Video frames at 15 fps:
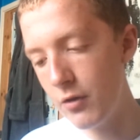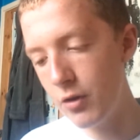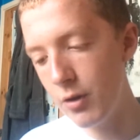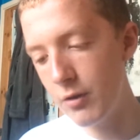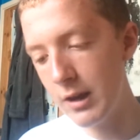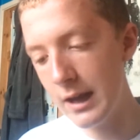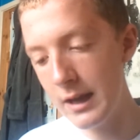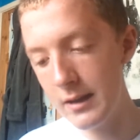
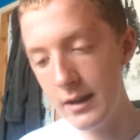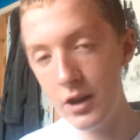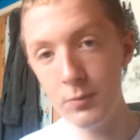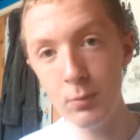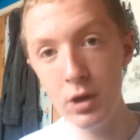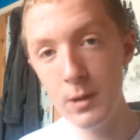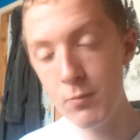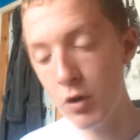due to like
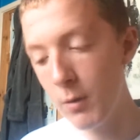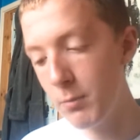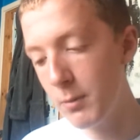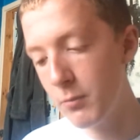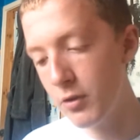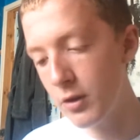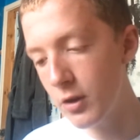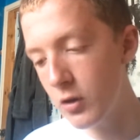these money
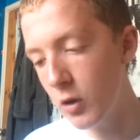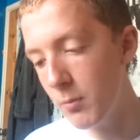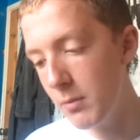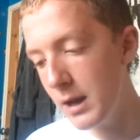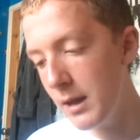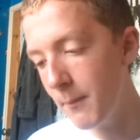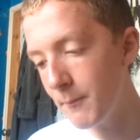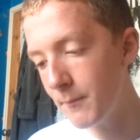problems in the
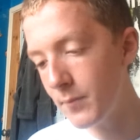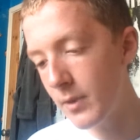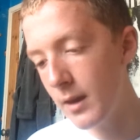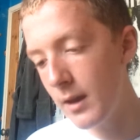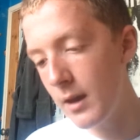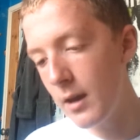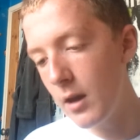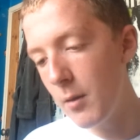company.
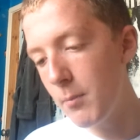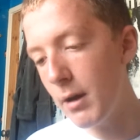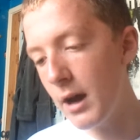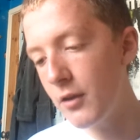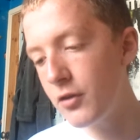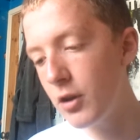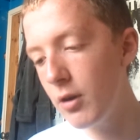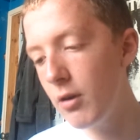
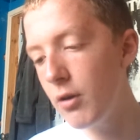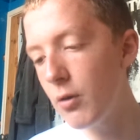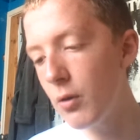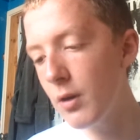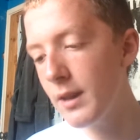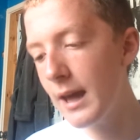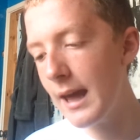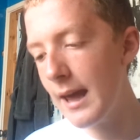But I do
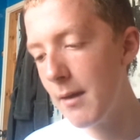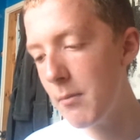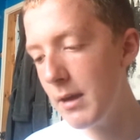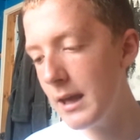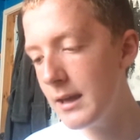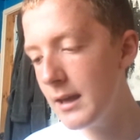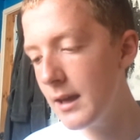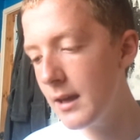know that
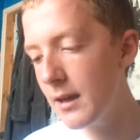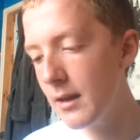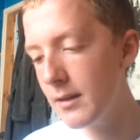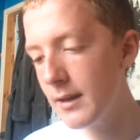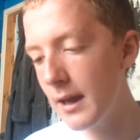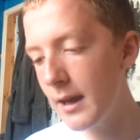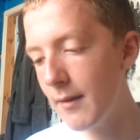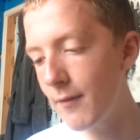
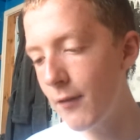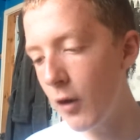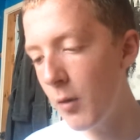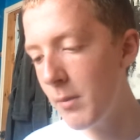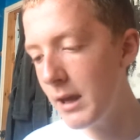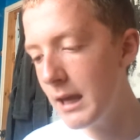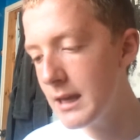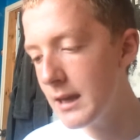that
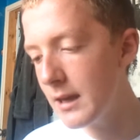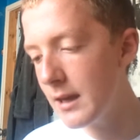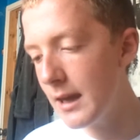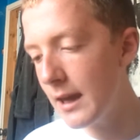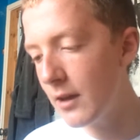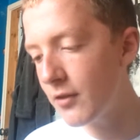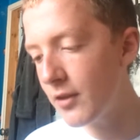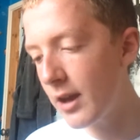former EA
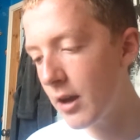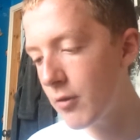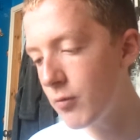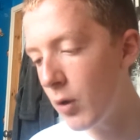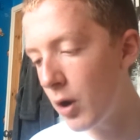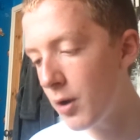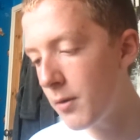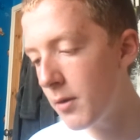exec
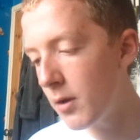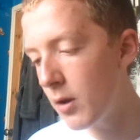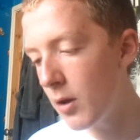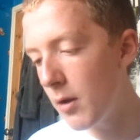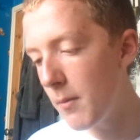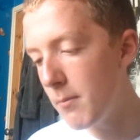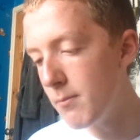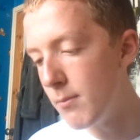Ron
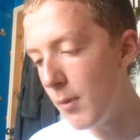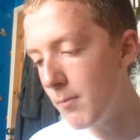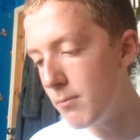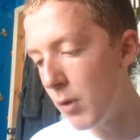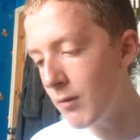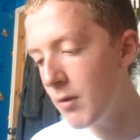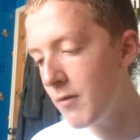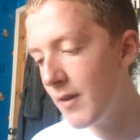
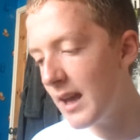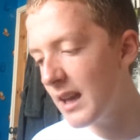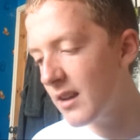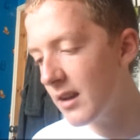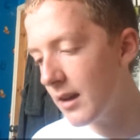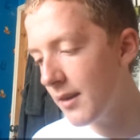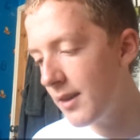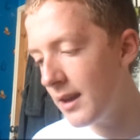
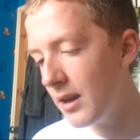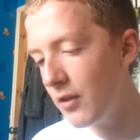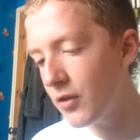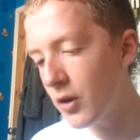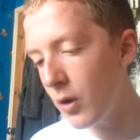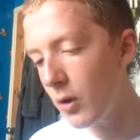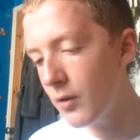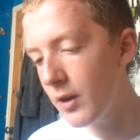Moravec, I think he's
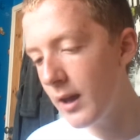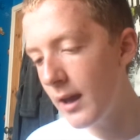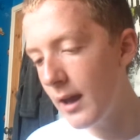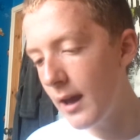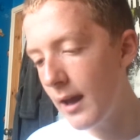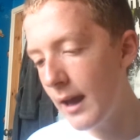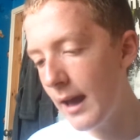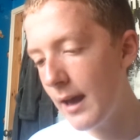called,
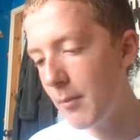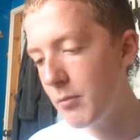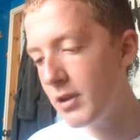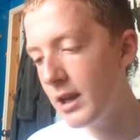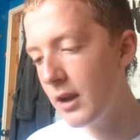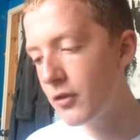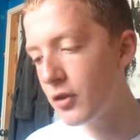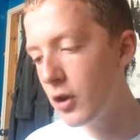
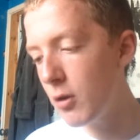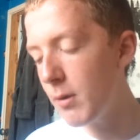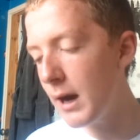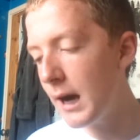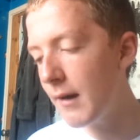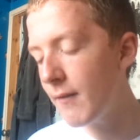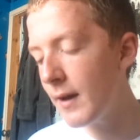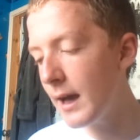THQ
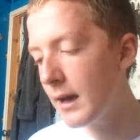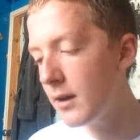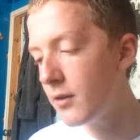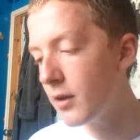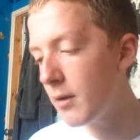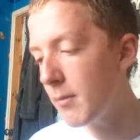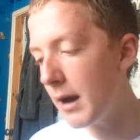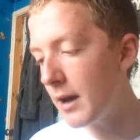have
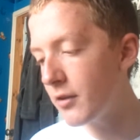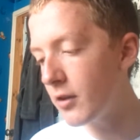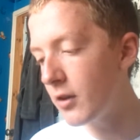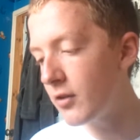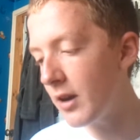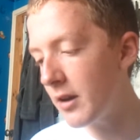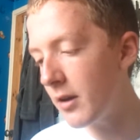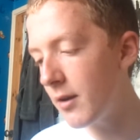hired him as
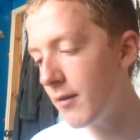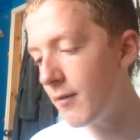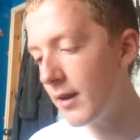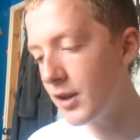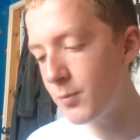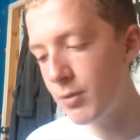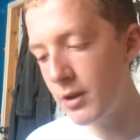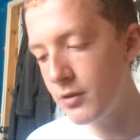executive
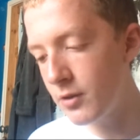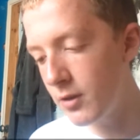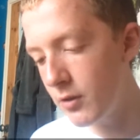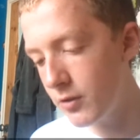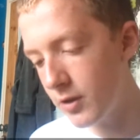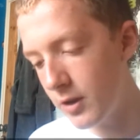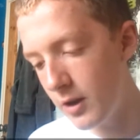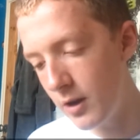vice
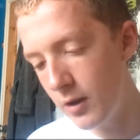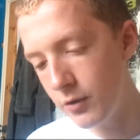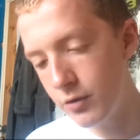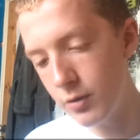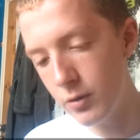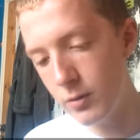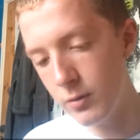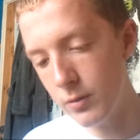president.
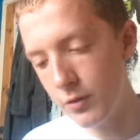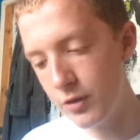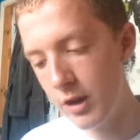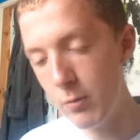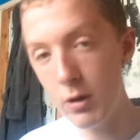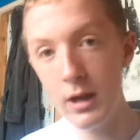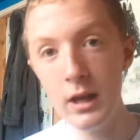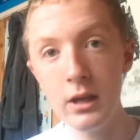So
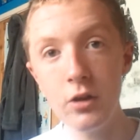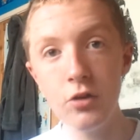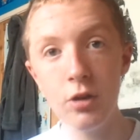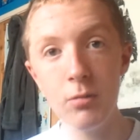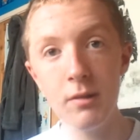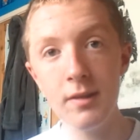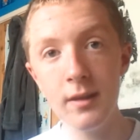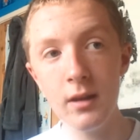see what he can
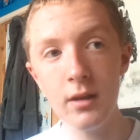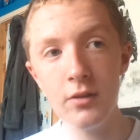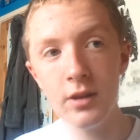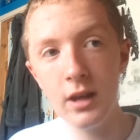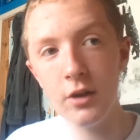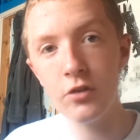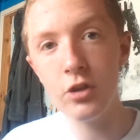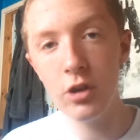do with the
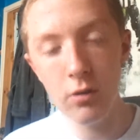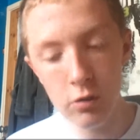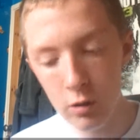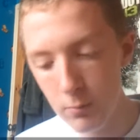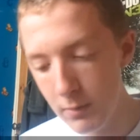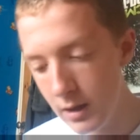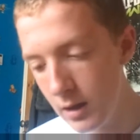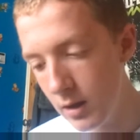THQ
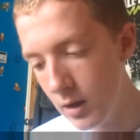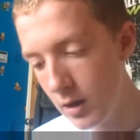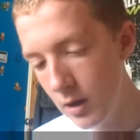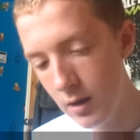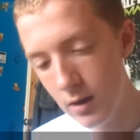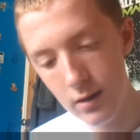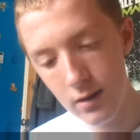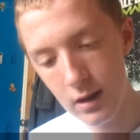company.
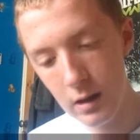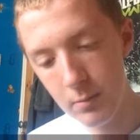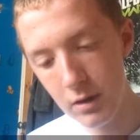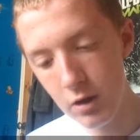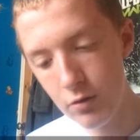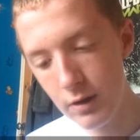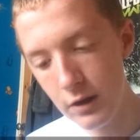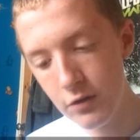That'll
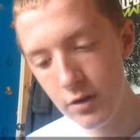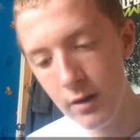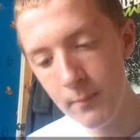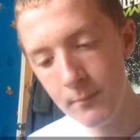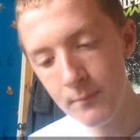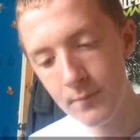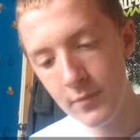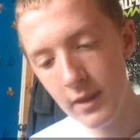be interesting.
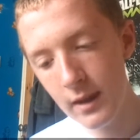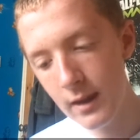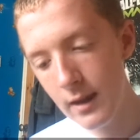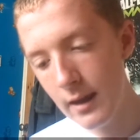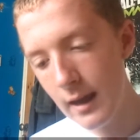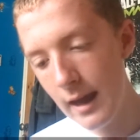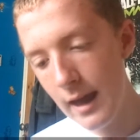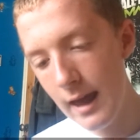
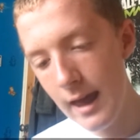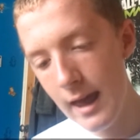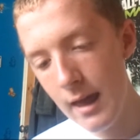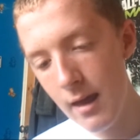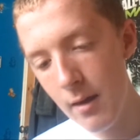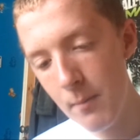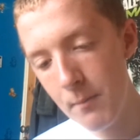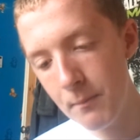
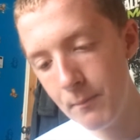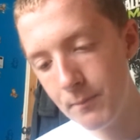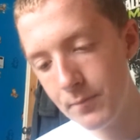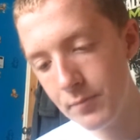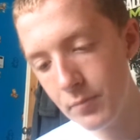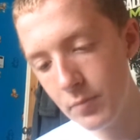Um,